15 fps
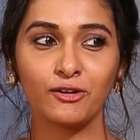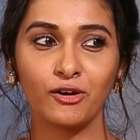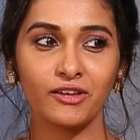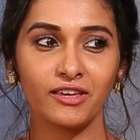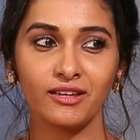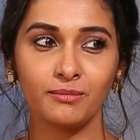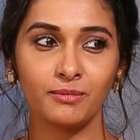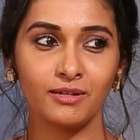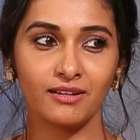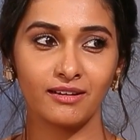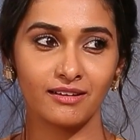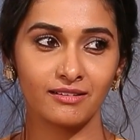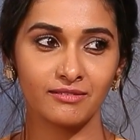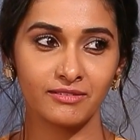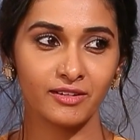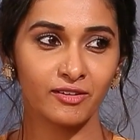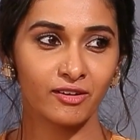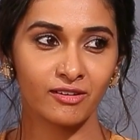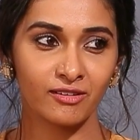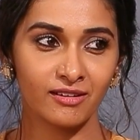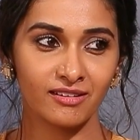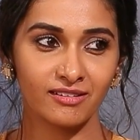See, now we were talking about love and
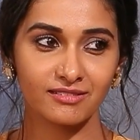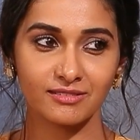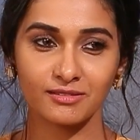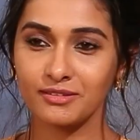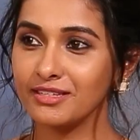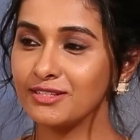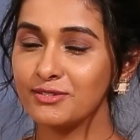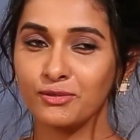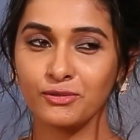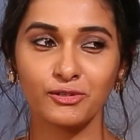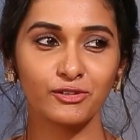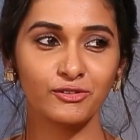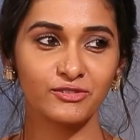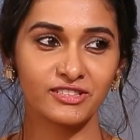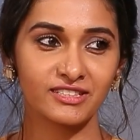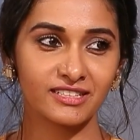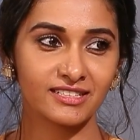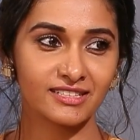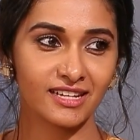all. Mm-hmm. So he zoned out for 3